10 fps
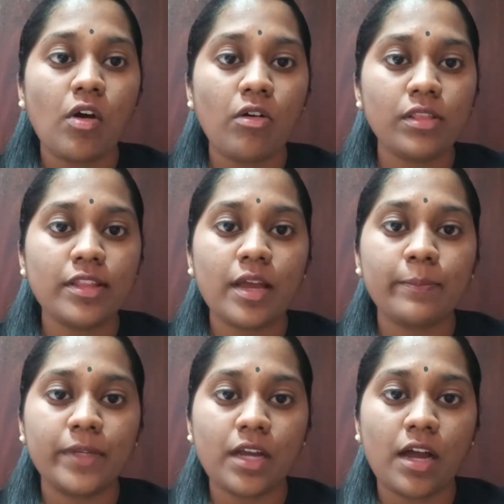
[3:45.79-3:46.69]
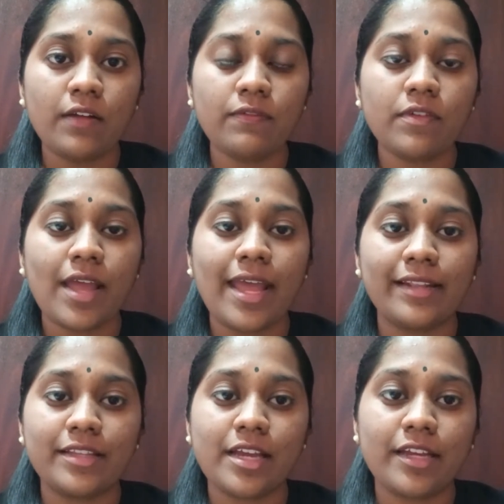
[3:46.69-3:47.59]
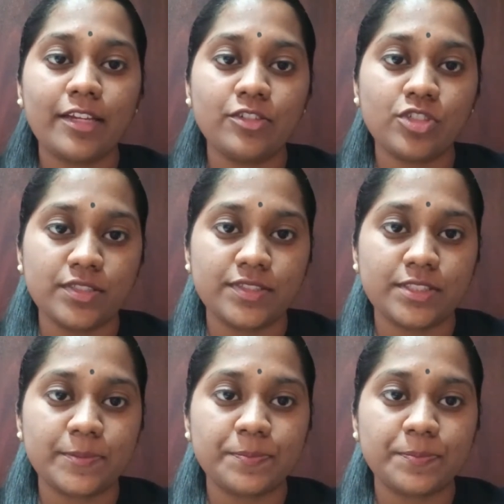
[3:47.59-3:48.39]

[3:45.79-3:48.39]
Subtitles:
on their behalf and their interest.